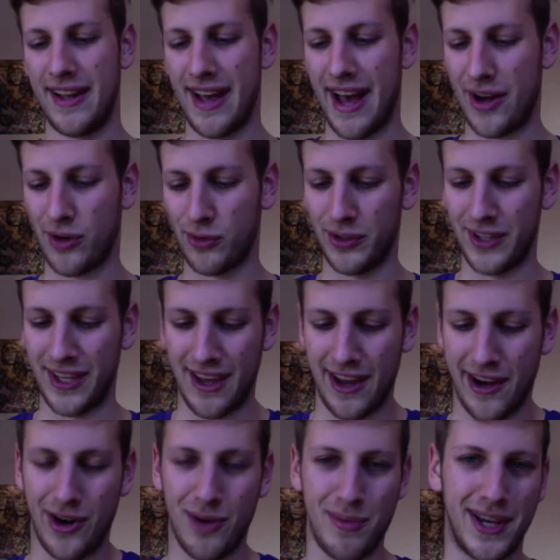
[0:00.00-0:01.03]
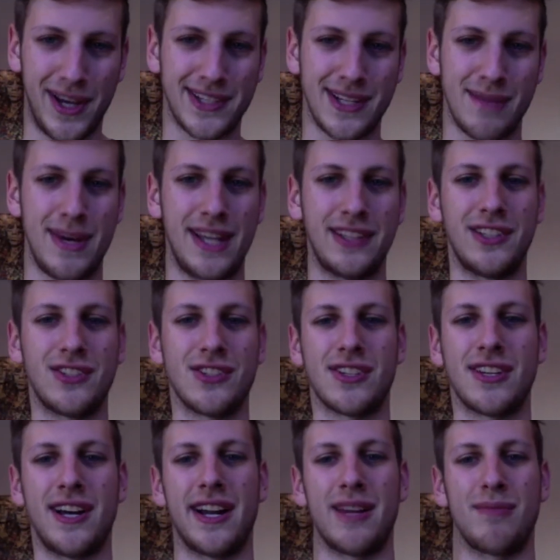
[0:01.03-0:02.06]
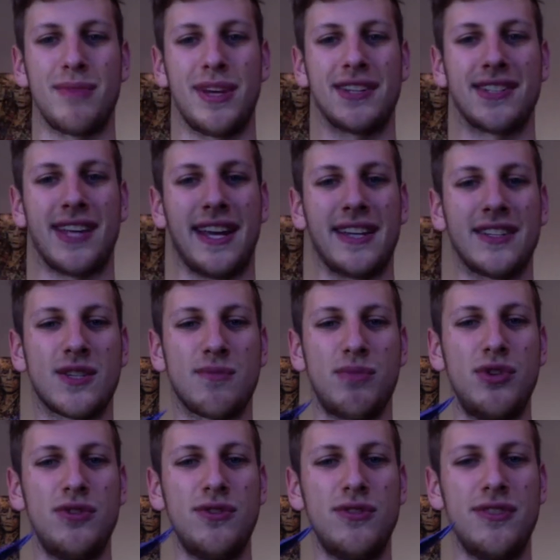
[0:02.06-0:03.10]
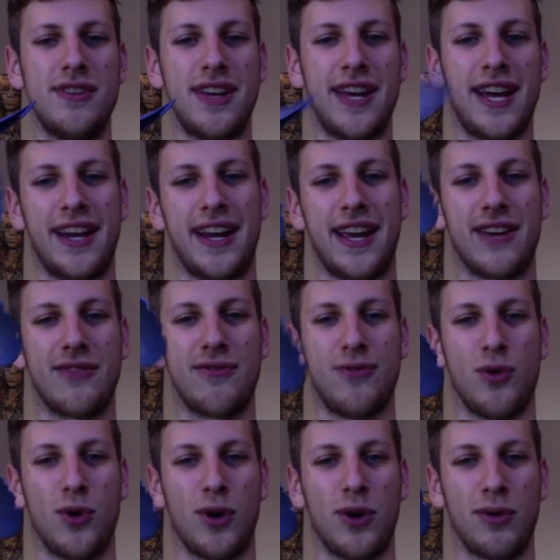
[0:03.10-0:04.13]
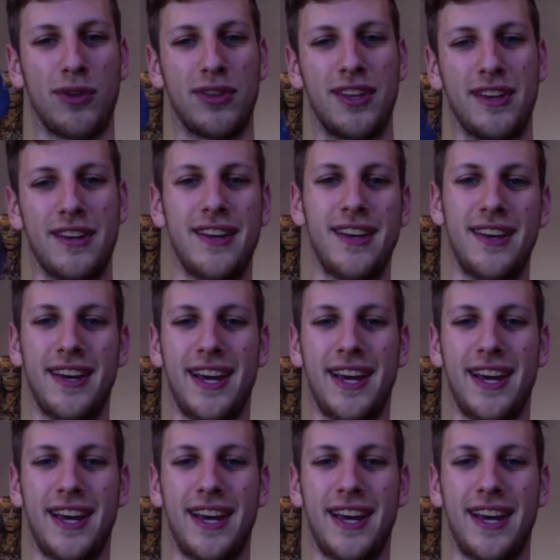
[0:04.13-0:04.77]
I don't really care because I mainly just got it because I can spoon and I can fork with it.